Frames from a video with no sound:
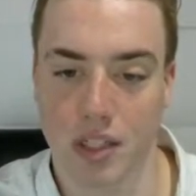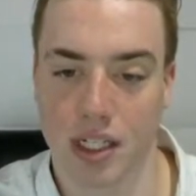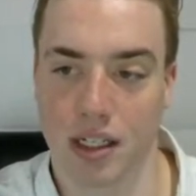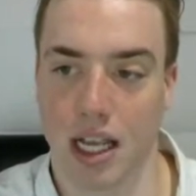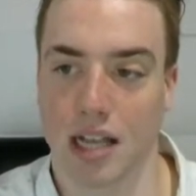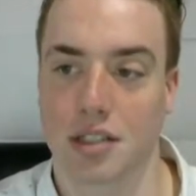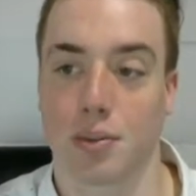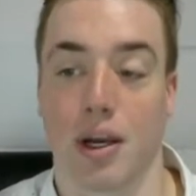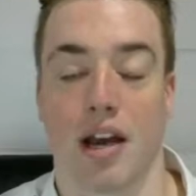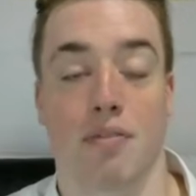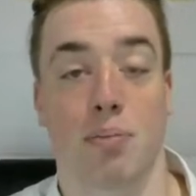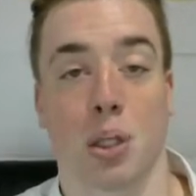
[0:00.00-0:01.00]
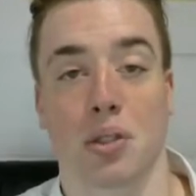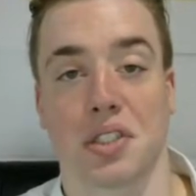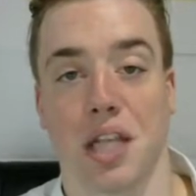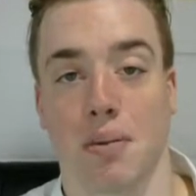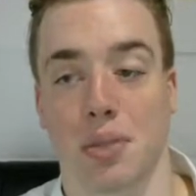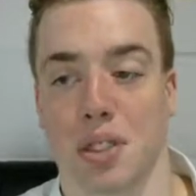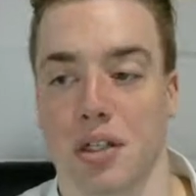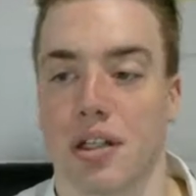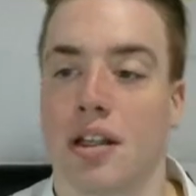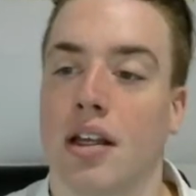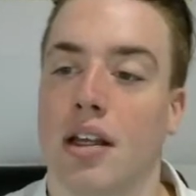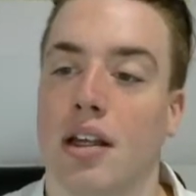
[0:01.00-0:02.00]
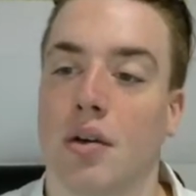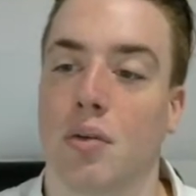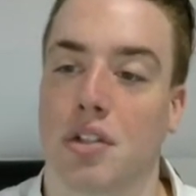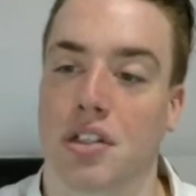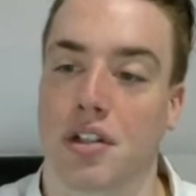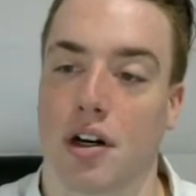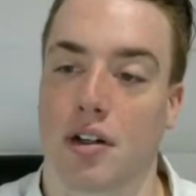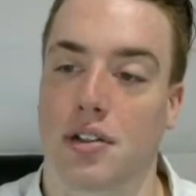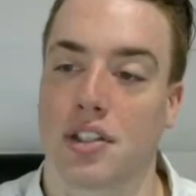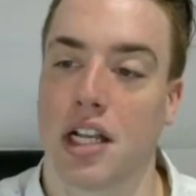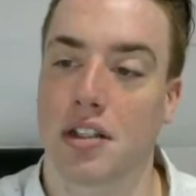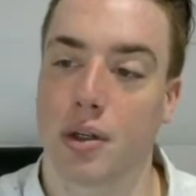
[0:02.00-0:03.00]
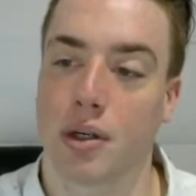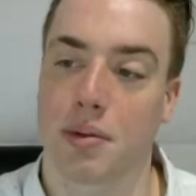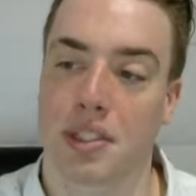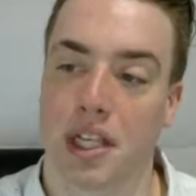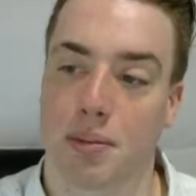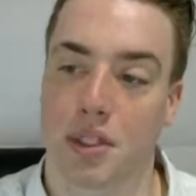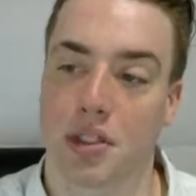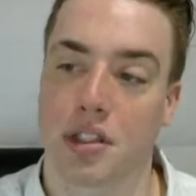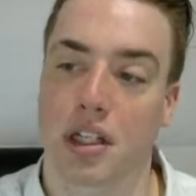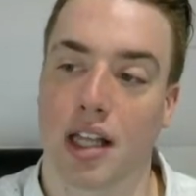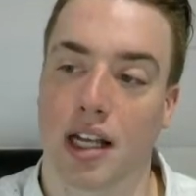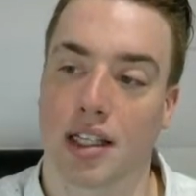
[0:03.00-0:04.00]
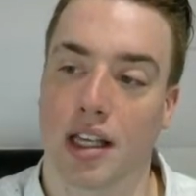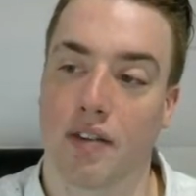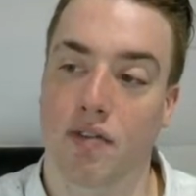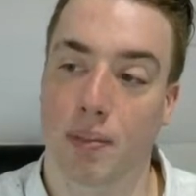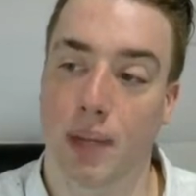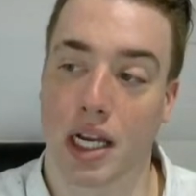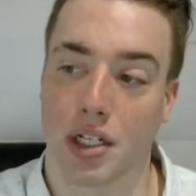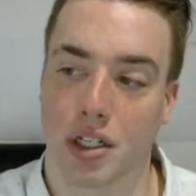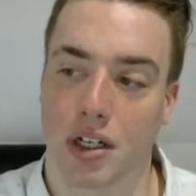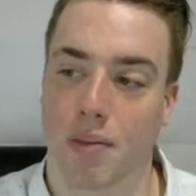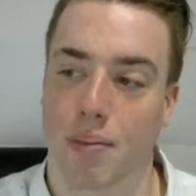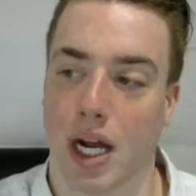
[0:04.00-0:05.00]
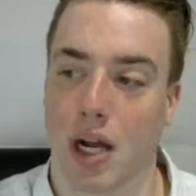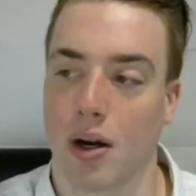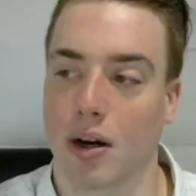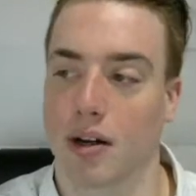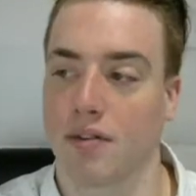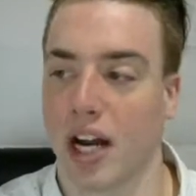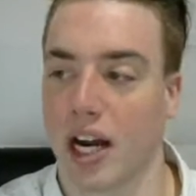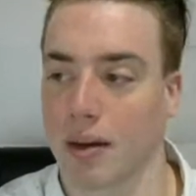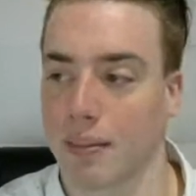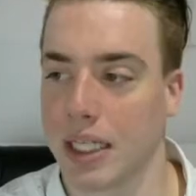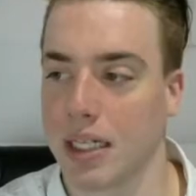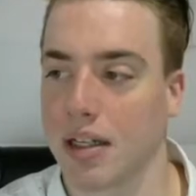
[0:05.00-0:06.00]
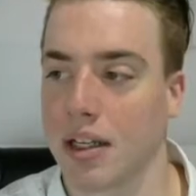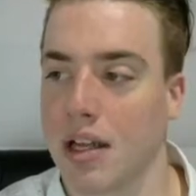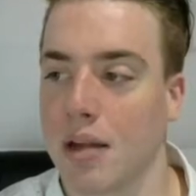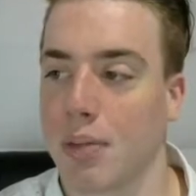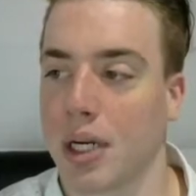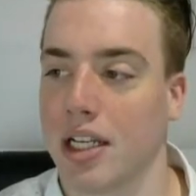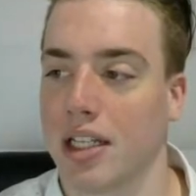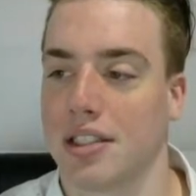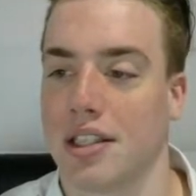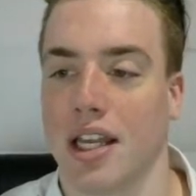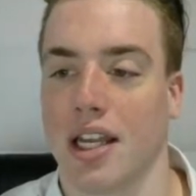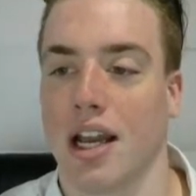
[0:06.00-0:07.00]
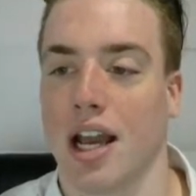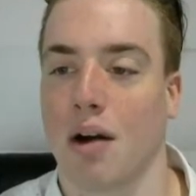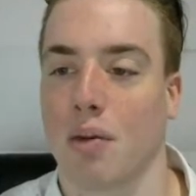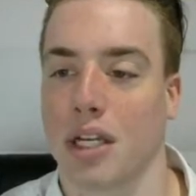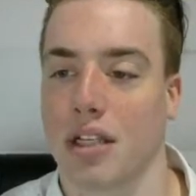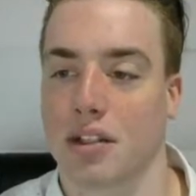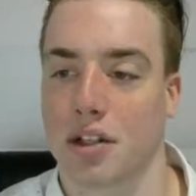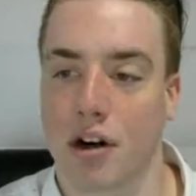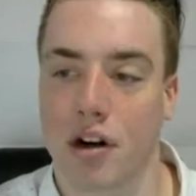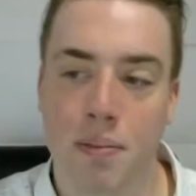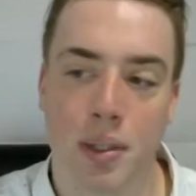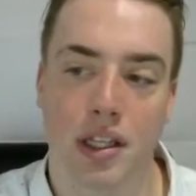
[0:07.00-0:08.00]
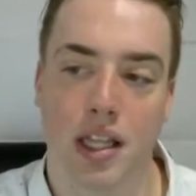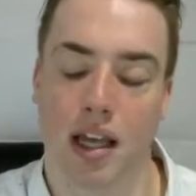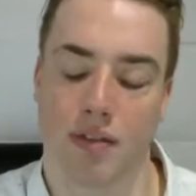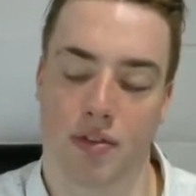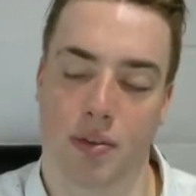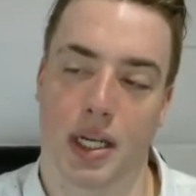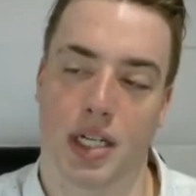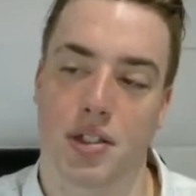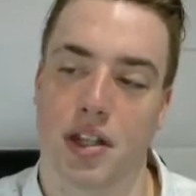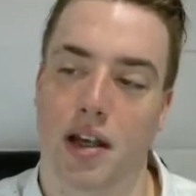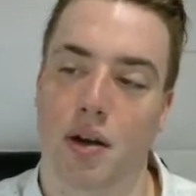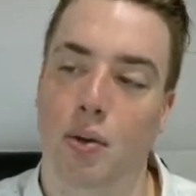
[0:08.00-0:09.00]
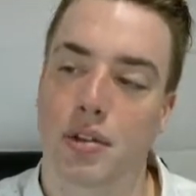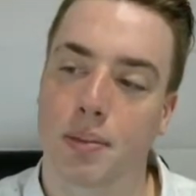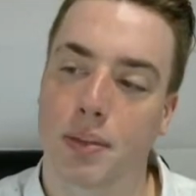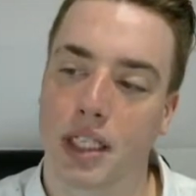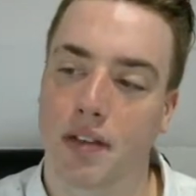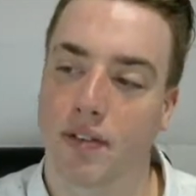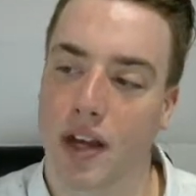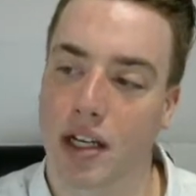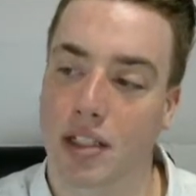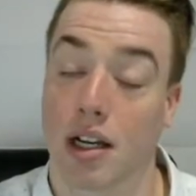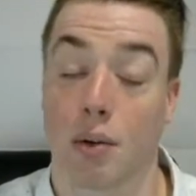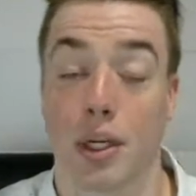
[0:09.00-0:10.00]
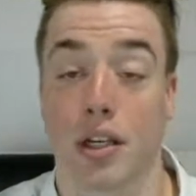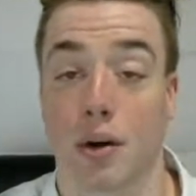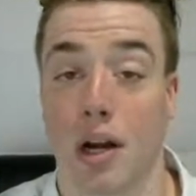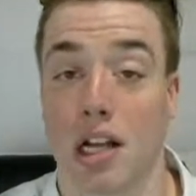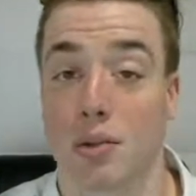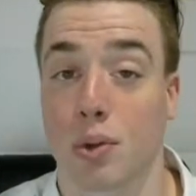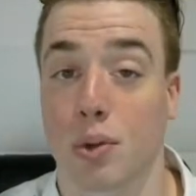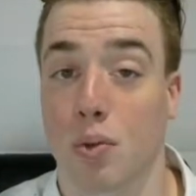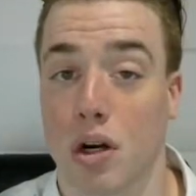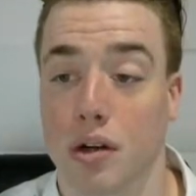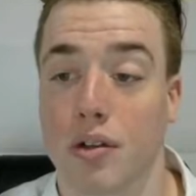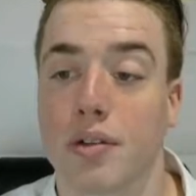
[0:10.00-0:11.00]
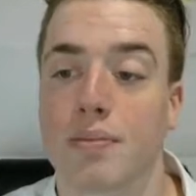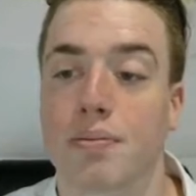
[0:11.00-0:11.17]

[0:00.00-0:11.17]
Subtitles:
Next, we have perception, which is our sensory receptors collect information about our environment, but it is then how we interpret that information that ultimately affects how we interact with the world.